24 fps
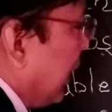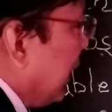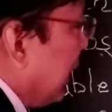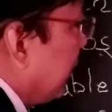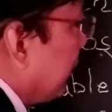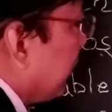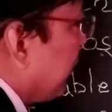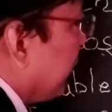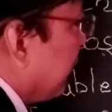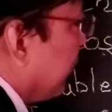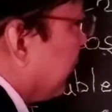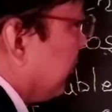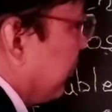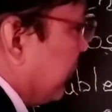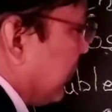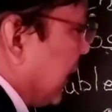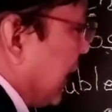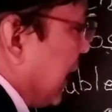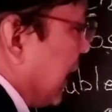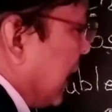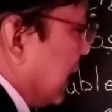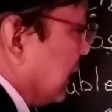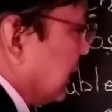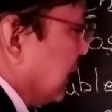by
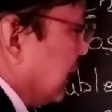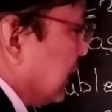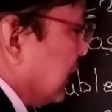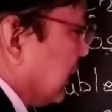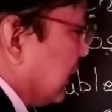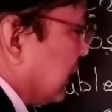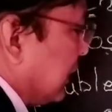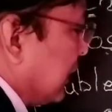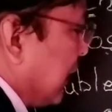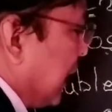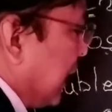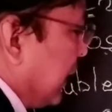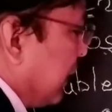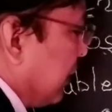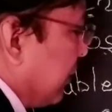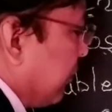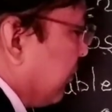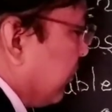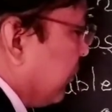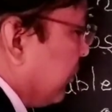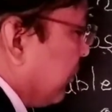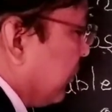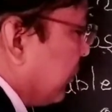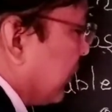adjacent side.
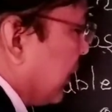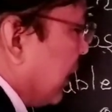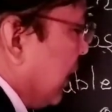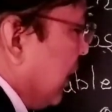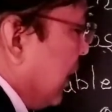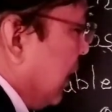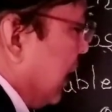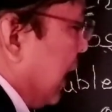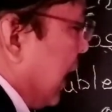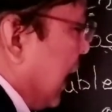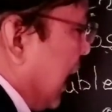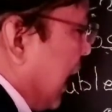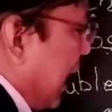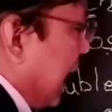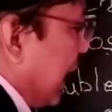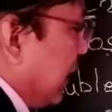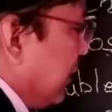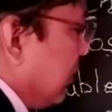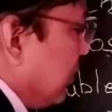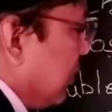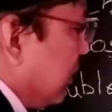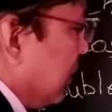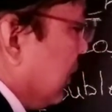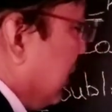
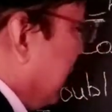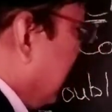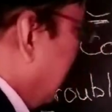And